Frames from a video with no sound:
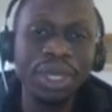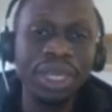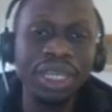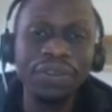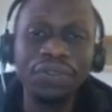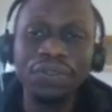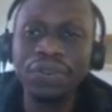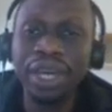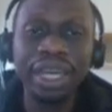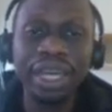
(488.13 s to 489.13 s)
if
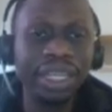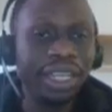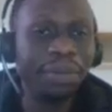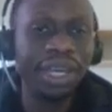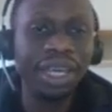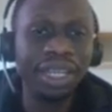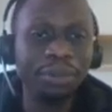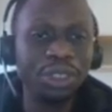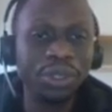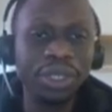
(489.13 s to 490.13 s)
I let
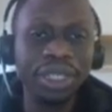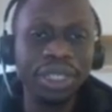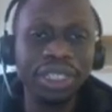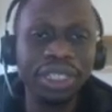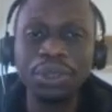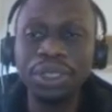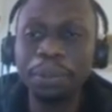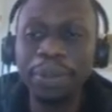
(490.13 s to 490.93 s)
me show you an example.